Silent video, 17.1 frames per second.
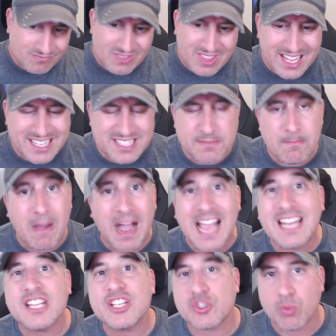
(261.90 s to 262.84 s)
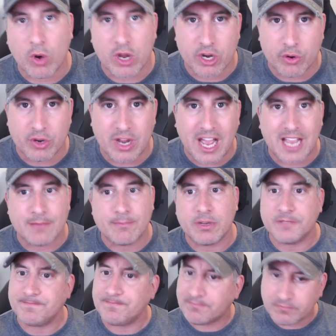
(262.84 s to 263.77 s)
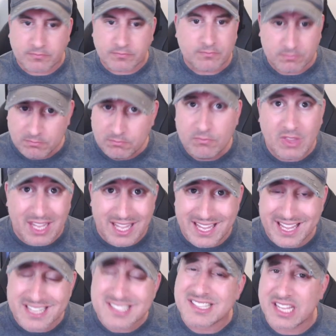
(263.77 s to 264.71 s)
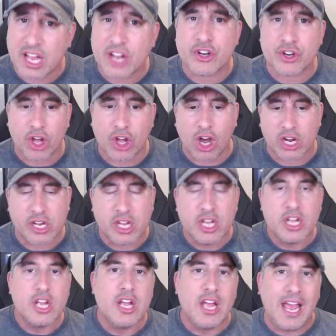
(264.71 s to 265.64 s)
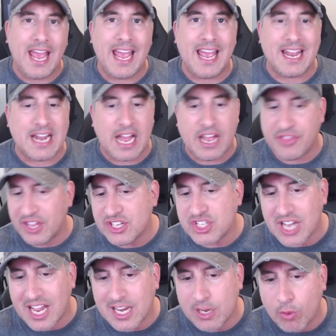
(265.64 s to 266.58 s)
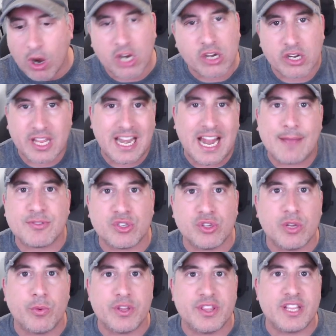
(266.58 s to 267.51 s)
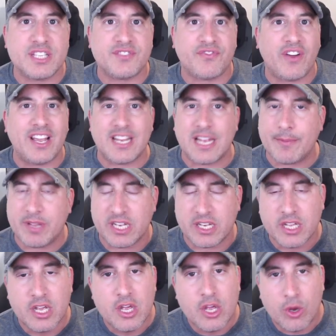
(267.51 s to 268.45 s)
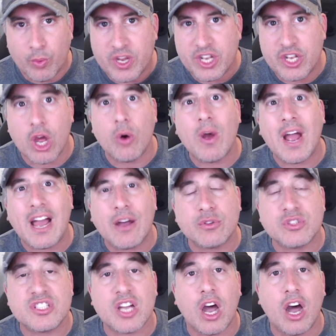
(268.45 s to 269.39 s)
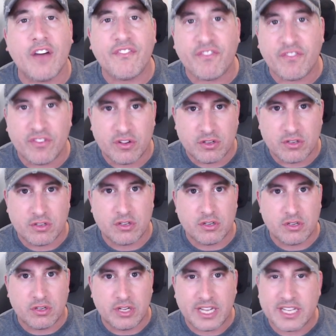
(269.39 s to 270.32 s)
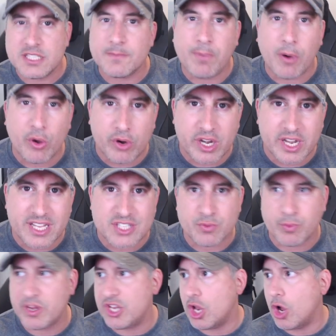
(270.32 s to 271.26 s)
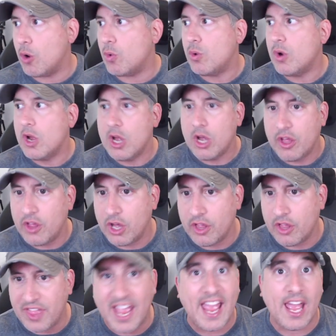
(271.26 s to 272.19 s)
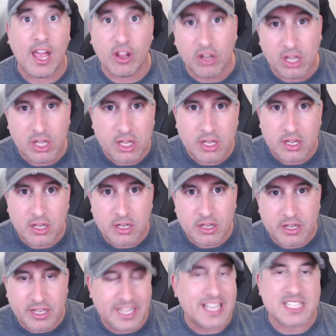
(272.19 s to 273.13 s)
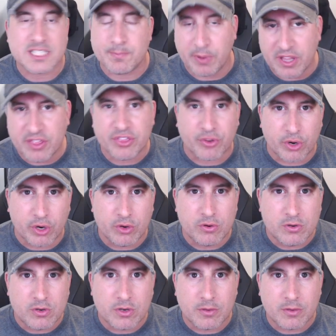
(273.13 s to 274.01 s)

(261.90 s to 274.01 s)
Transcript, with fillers: He's minus 109, but he is the underdog. And I think Johnny Walker could absolutely win this fight. I mean, we know how tough his opponent is, we know uh, the hell he has been through.